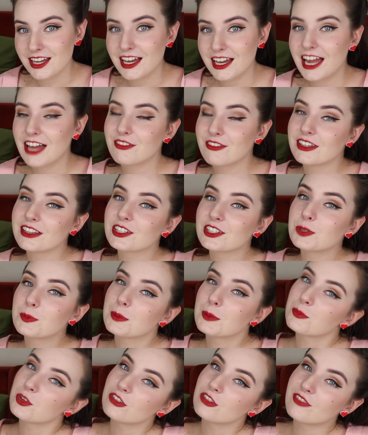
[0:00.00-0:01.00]
I have a little bit
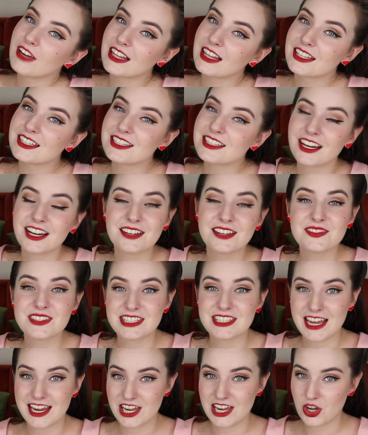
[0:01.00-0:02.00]
more Valentine's
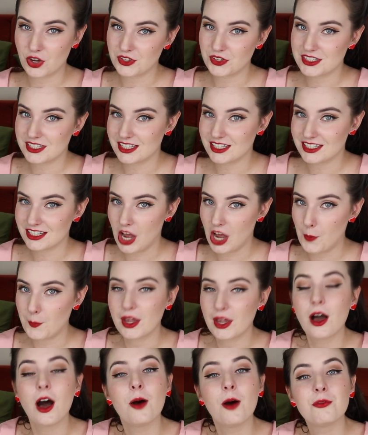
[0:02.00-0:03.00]
Day content coming
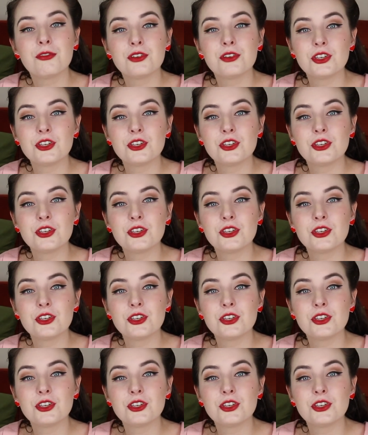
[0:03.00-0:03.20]
up for